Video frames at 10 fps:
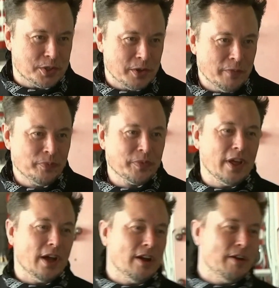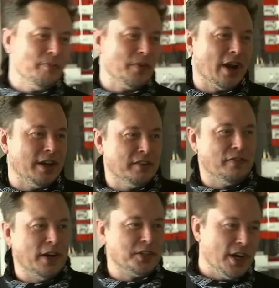that's where Tesla comes in
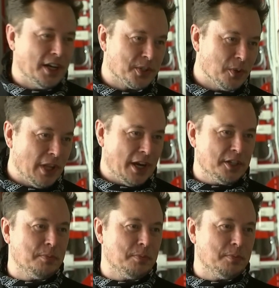with its production of